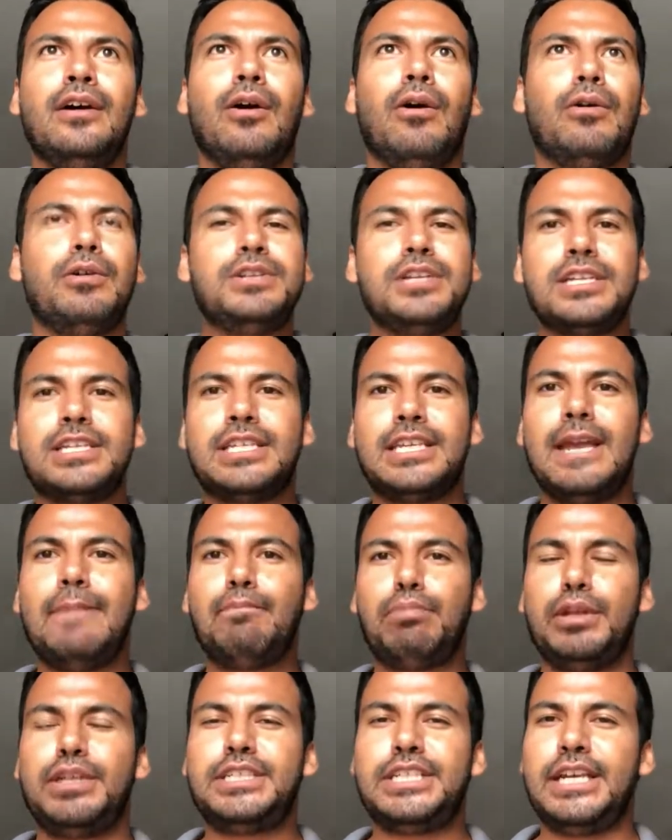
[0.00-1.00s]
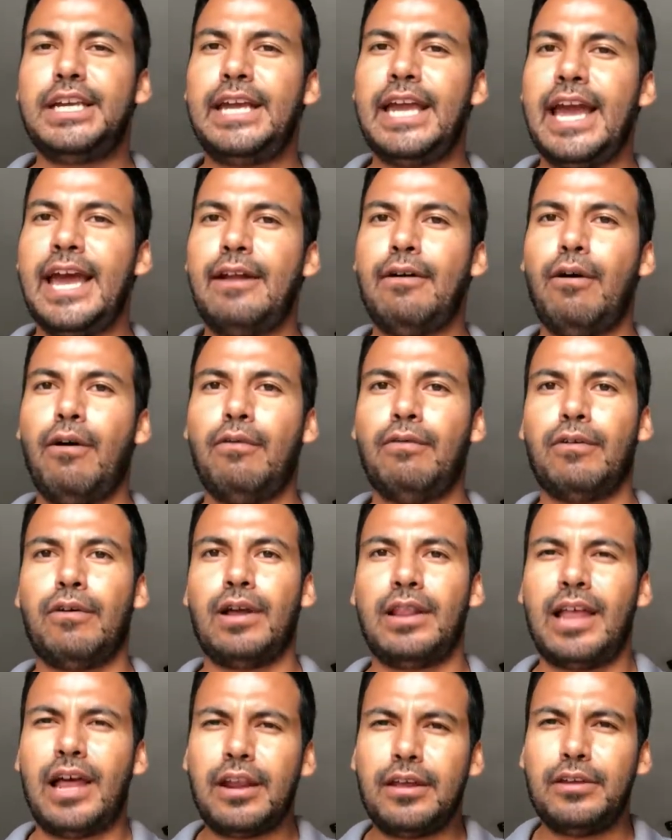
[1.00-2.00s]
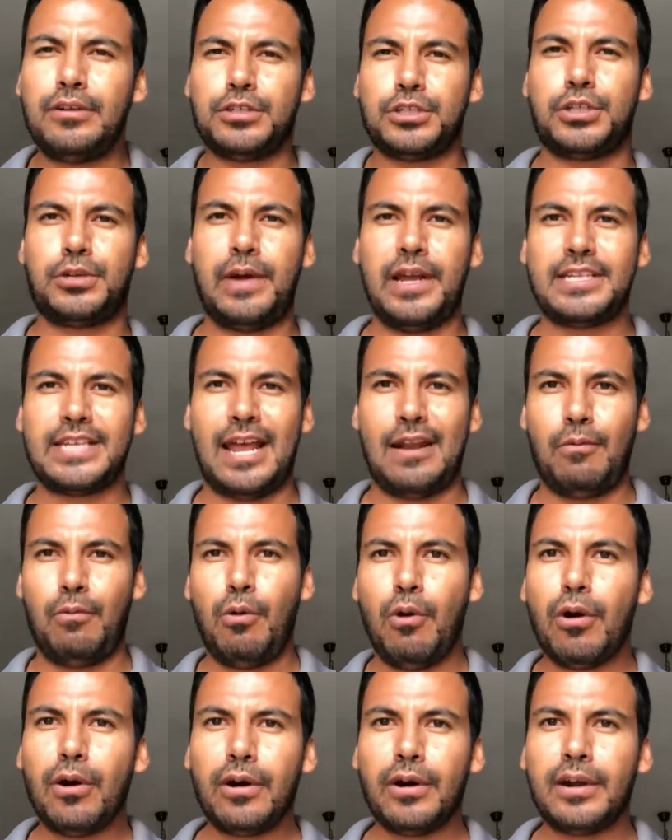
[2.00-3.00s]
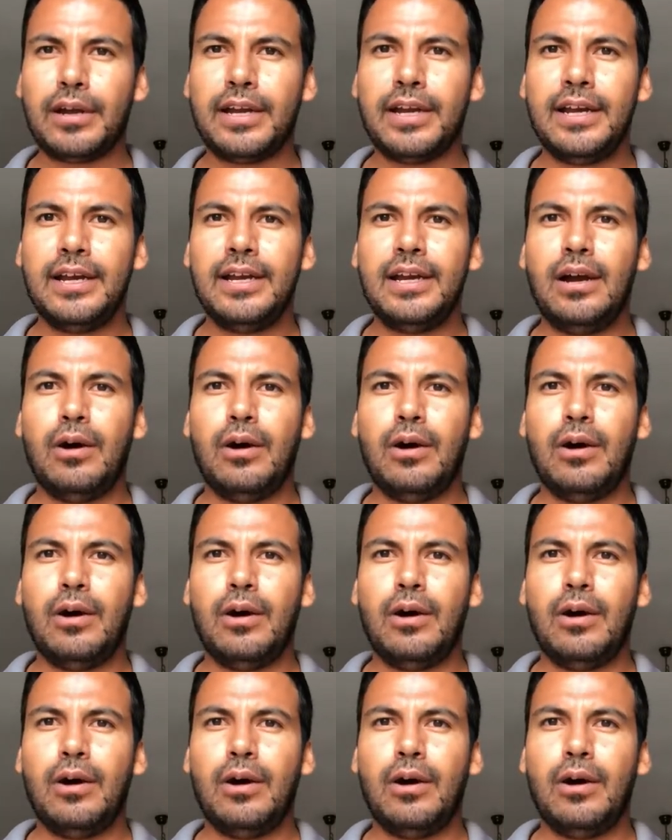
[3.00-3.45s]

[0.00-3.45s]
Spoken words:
or just simply to get over a lot of your stress at work,